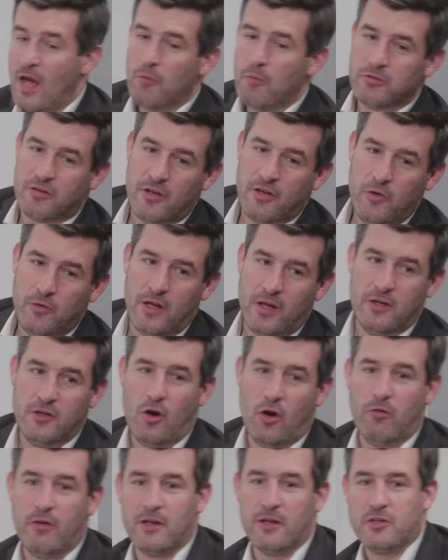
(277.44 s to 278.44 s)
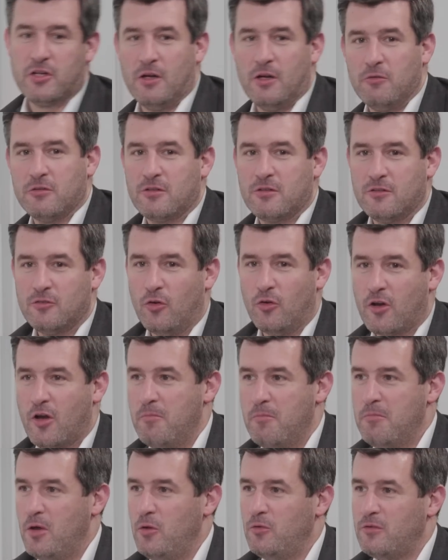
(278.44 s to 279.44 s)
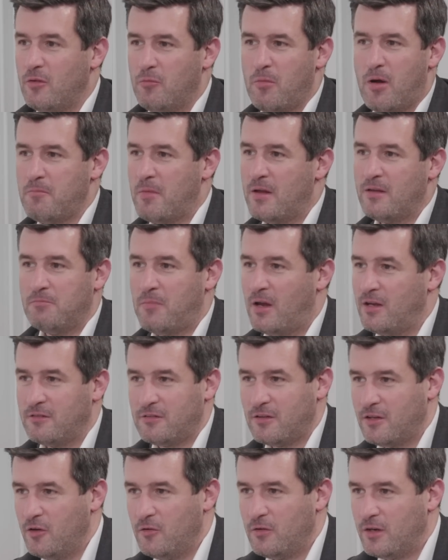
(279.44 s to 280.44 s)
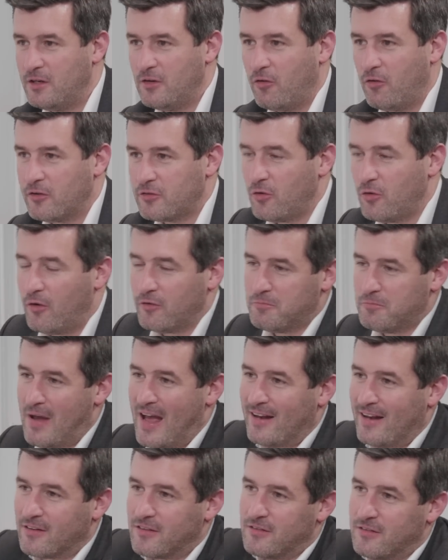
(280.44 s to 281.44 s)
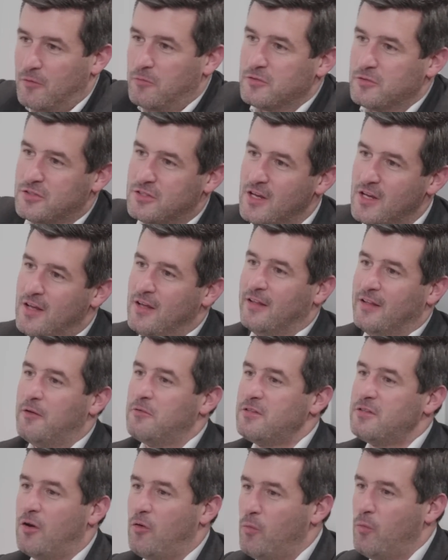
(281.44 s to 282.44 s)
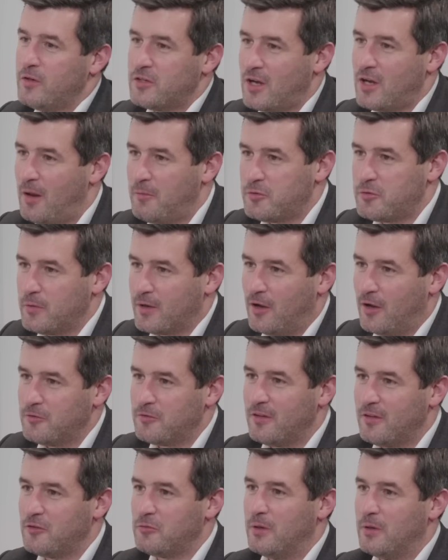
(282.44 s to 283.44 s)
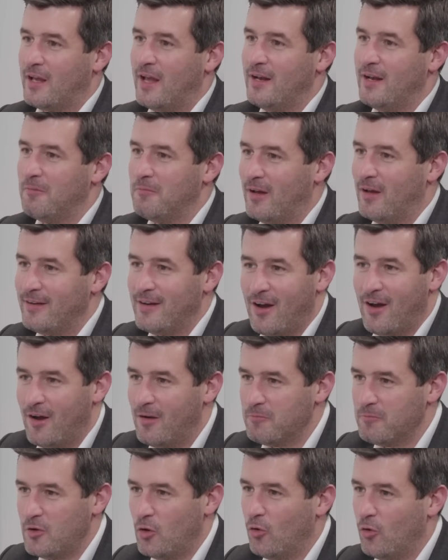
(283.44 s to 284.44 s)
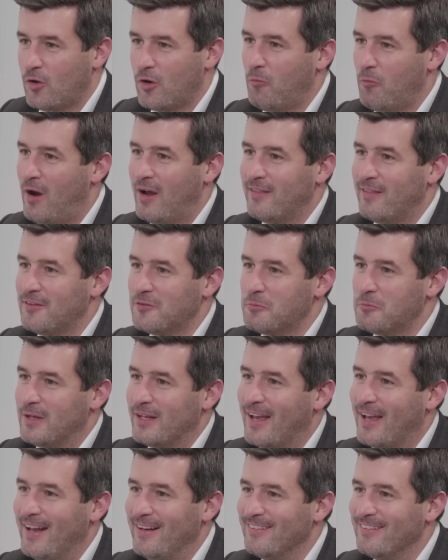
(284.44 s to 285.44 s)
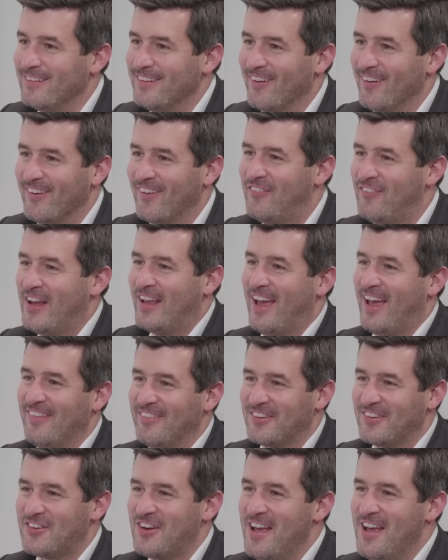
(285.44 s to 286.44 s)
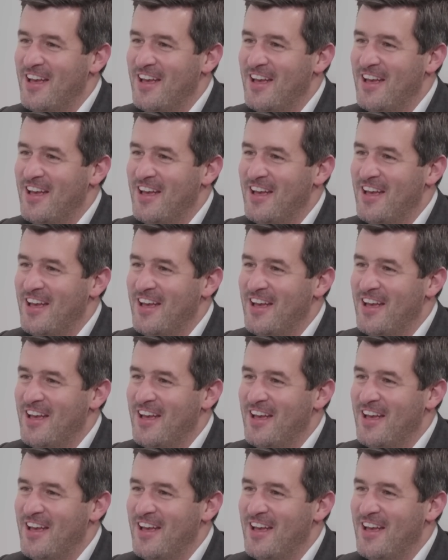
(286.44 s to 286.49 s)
Yeah, I was at uni in Norwich, and I was sort of commuting. My mates at uni in Norwich thought I was mad, because they would say, "Oh, which club should we go to this weekend?" I'm like, "No, I'm York away this weekend," you know, and I'll be getting